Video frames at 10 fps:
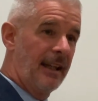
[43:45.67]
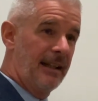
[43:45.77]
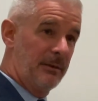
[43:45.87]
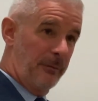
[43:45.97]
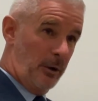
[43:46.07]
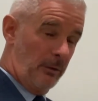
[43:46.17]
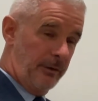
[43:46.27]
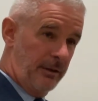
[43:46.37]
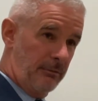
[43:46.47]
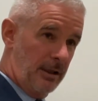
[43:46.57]

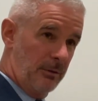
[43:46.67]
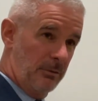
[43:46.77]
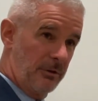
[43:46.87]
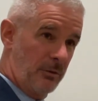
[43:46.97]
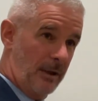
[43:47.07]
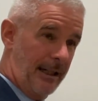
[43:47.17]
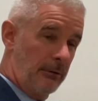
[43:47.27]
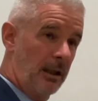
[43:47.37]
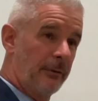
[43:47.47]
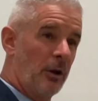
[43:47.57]
involved in roles
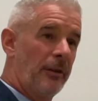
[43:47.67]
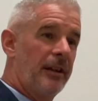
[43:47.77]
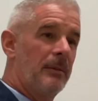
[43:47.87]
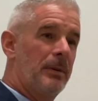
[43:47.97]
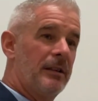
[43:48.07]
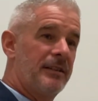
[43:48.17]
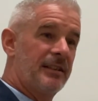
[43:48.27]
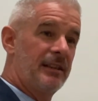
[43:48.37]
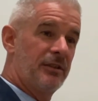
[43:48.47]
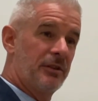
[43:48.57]
where I've got the ability